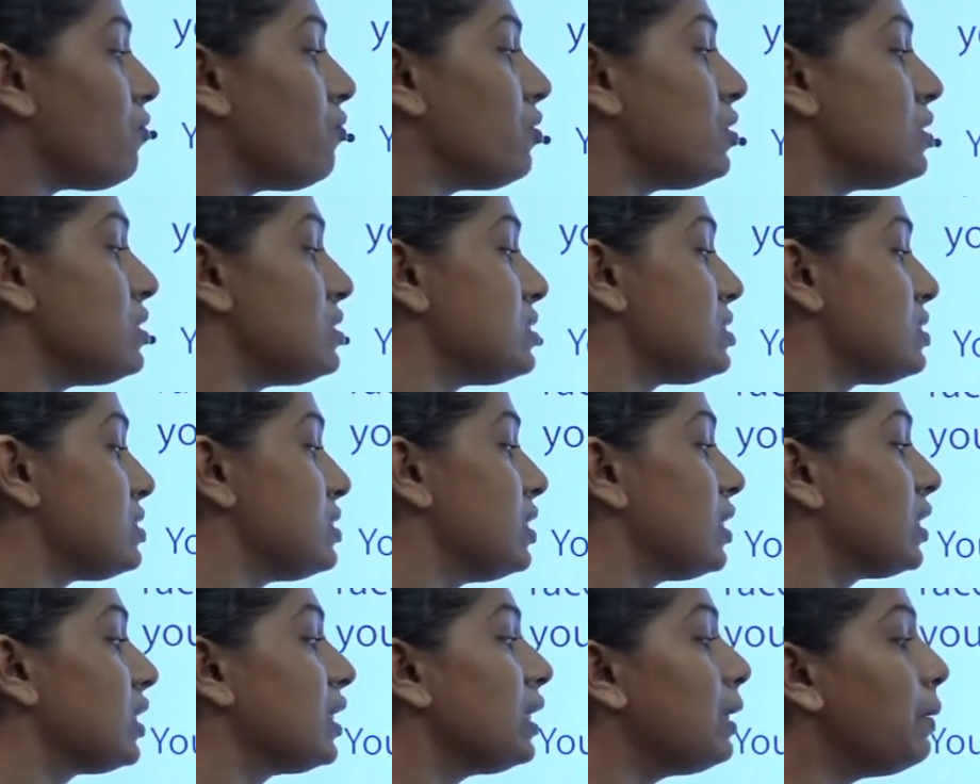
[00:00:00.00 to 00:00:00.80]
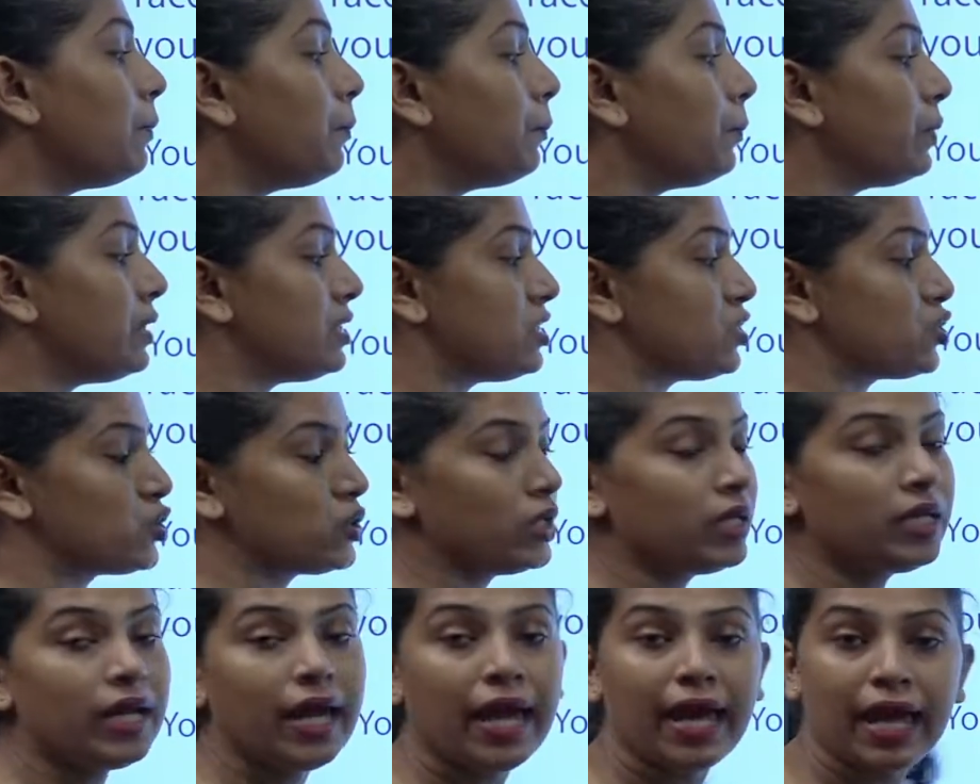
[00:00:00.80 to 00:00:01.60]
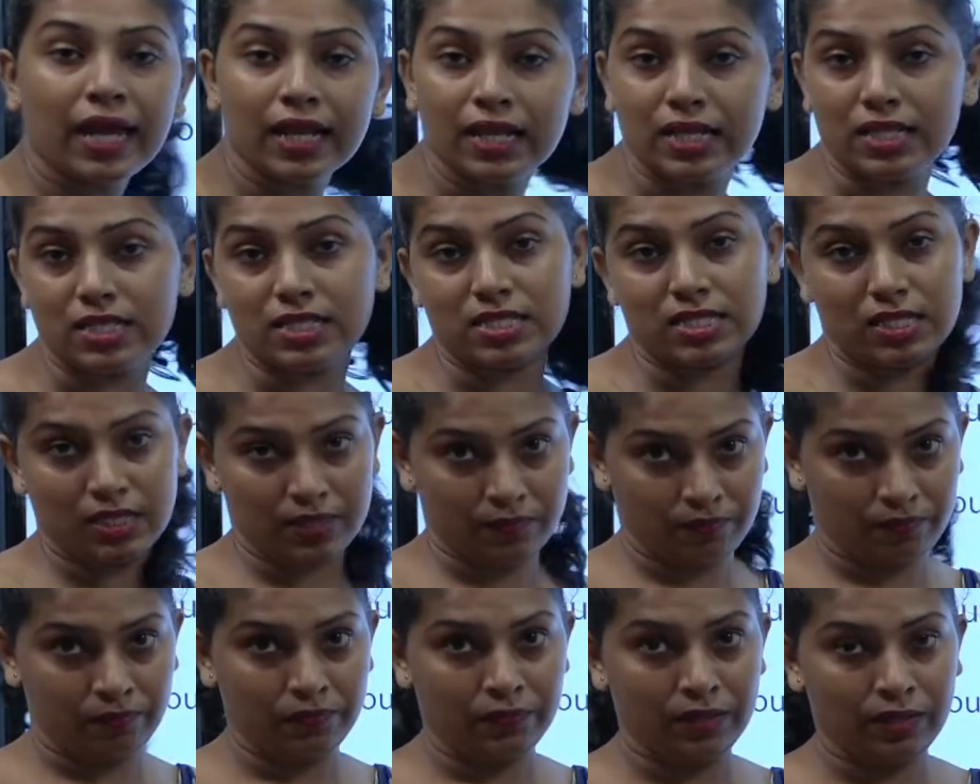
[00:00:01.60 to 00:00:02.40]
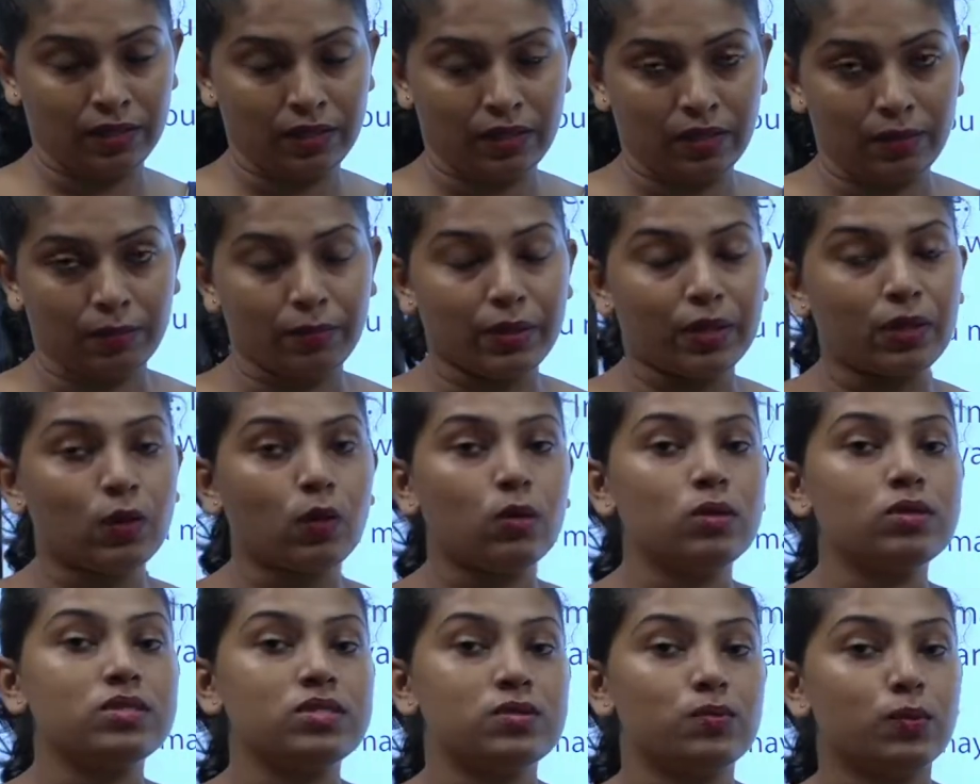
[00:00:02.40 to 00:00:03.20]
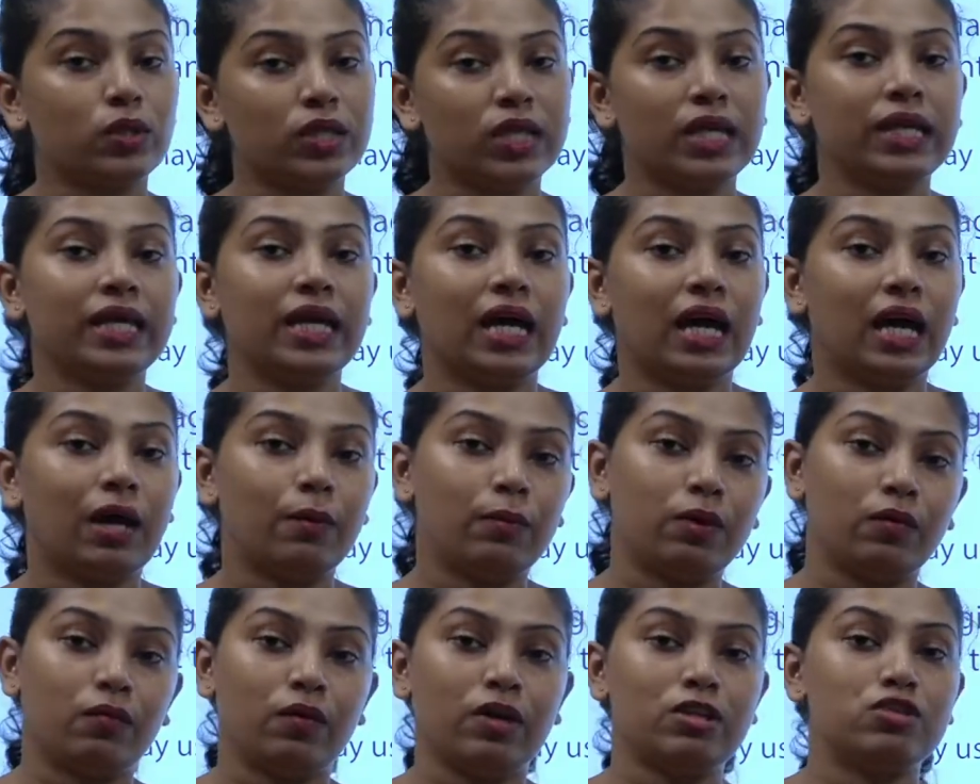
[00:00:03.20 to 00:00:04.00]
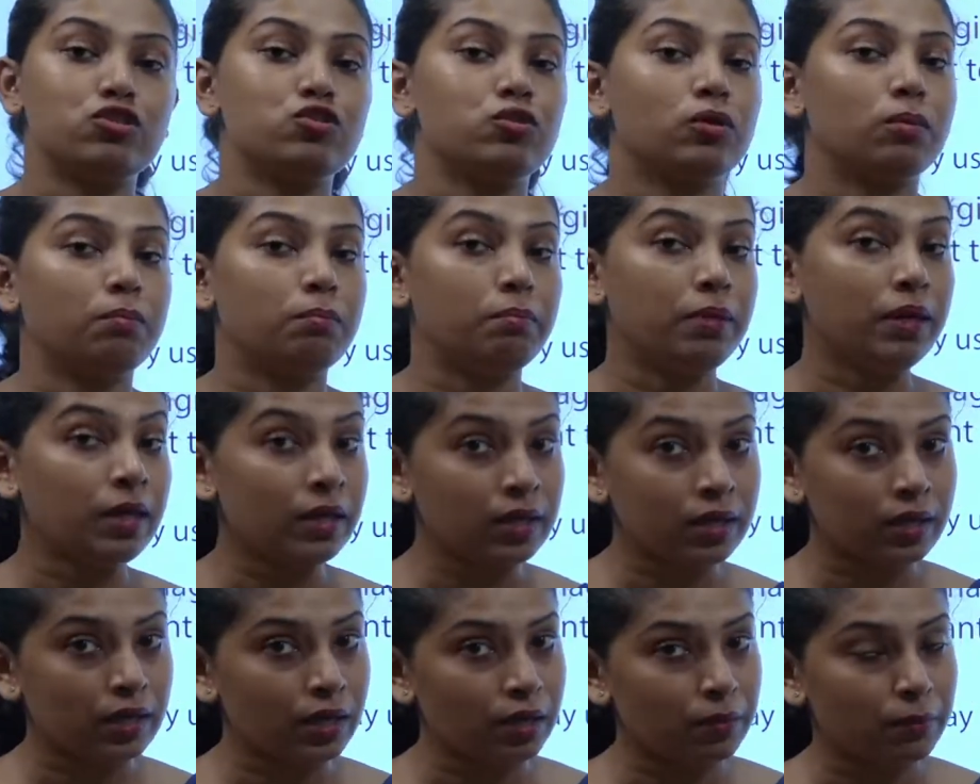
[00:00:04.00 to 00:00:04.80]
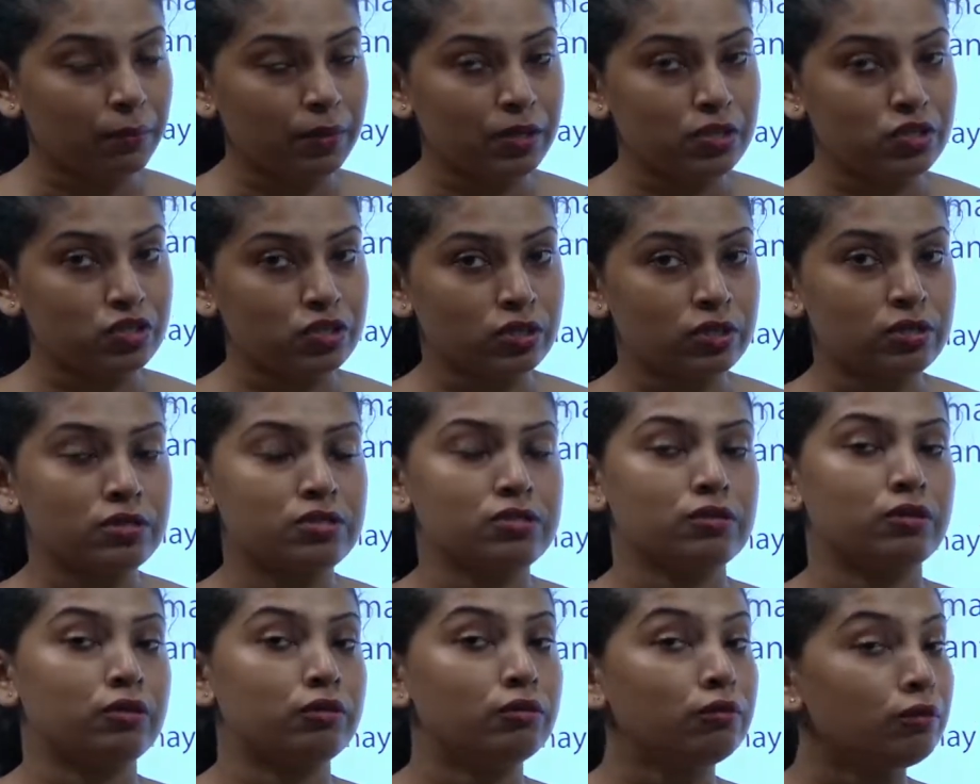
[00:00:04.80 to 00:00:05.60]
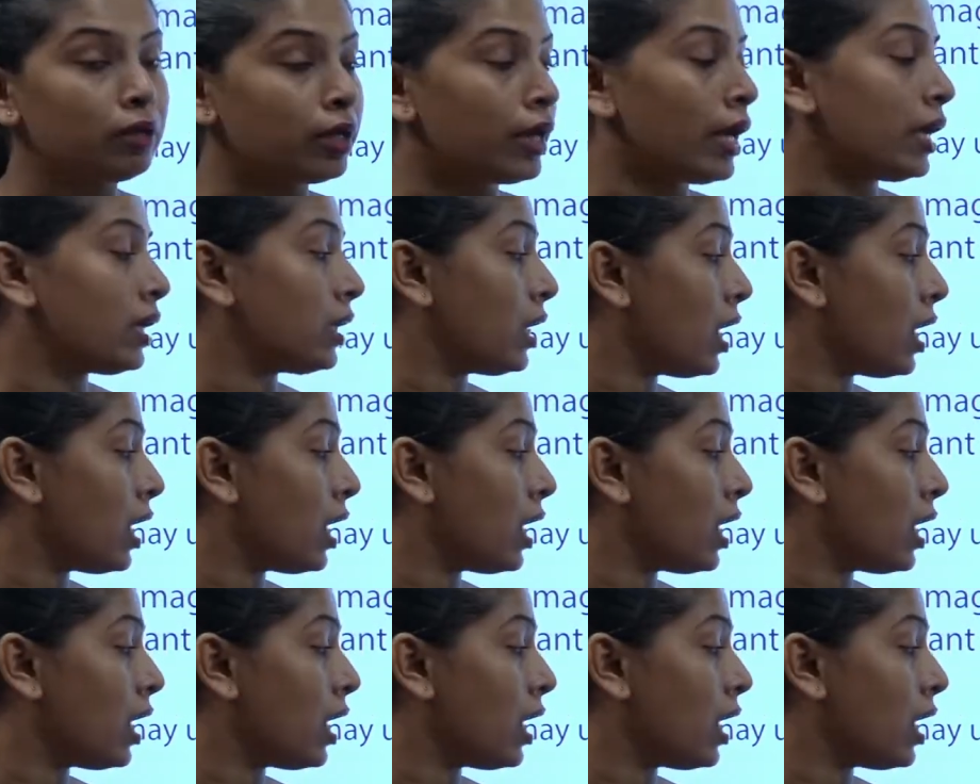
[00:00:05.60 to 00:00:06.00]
was the competition held? Because Mudalihami went to a big competition, so you can